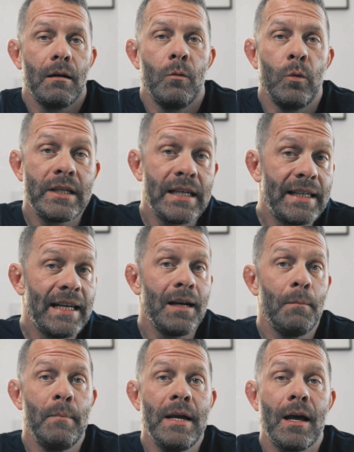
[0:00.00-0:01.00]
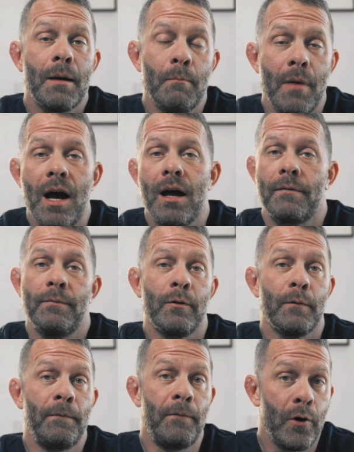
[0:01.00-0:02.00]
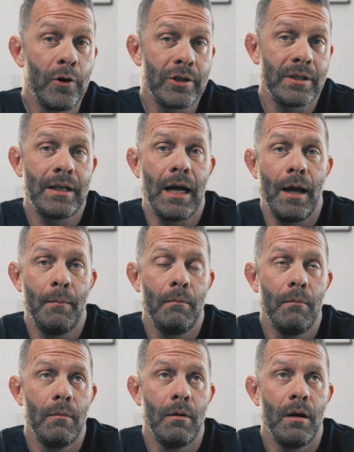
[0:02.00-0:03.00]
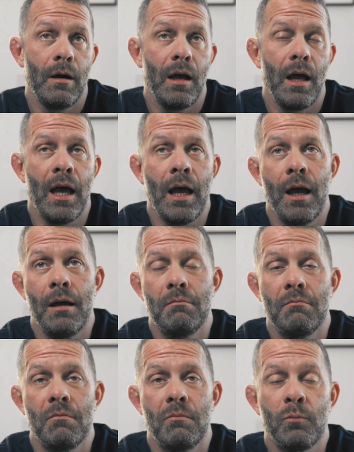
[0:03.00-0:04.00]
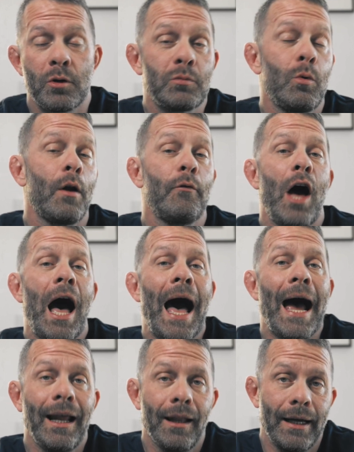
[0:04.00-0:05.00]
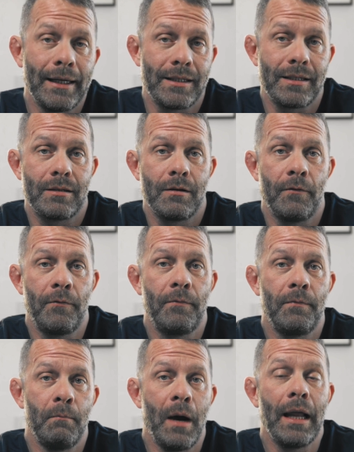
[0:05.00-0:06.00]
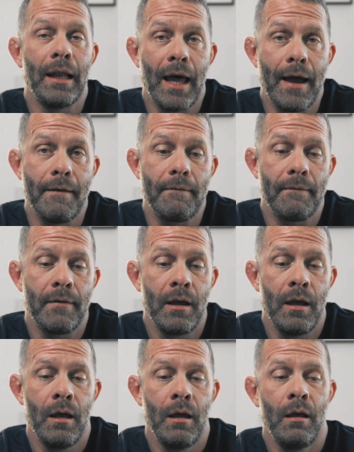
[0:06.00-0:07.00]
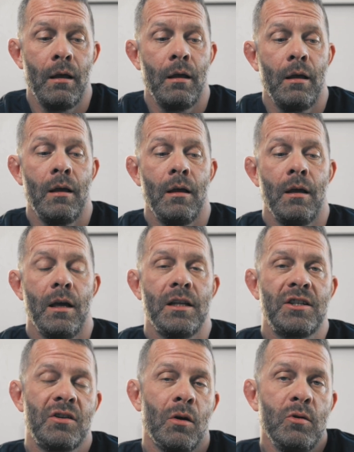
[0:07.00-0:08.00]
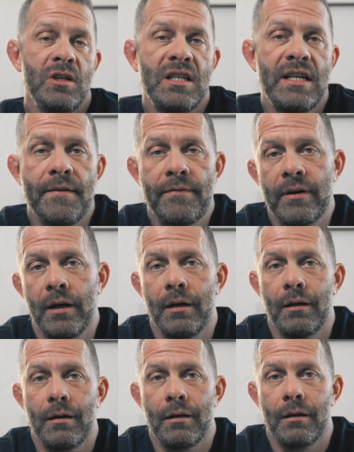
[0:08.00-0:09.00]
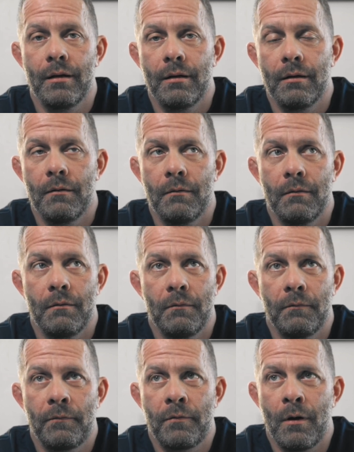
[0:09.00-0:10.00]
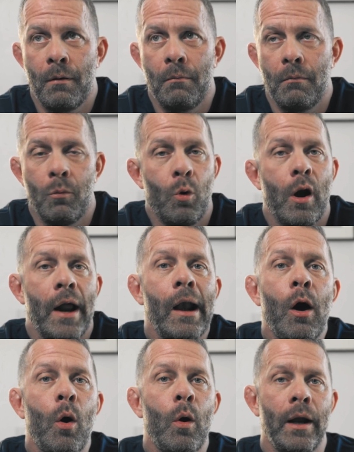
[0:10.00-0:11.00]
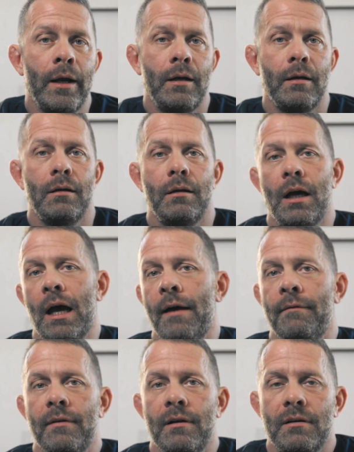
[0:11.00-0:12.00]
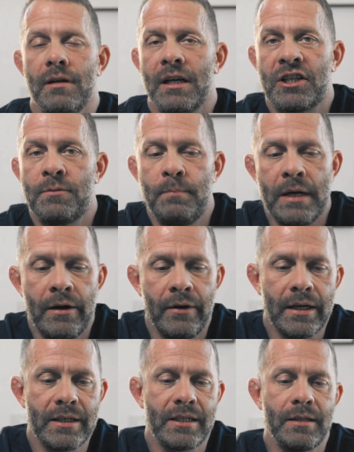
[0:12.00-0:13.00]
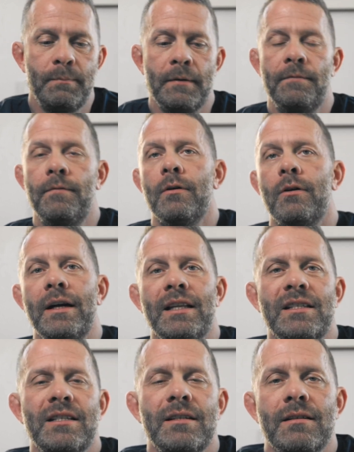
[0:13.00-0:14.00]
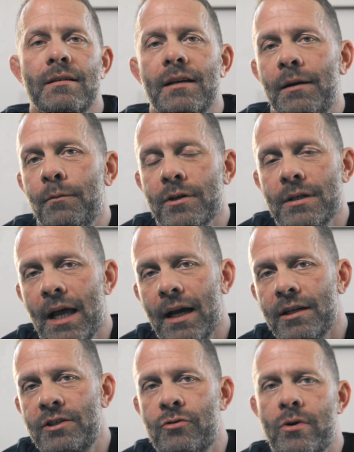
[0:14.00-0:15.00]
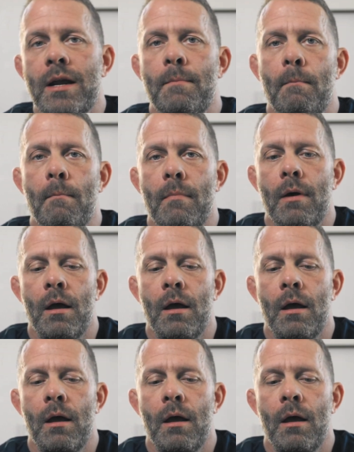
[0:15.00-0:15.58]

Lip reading: visiting Myanmar for the first time was one of the highlights of my life. It's so different from what I know and I've experienced before. It was like a dream.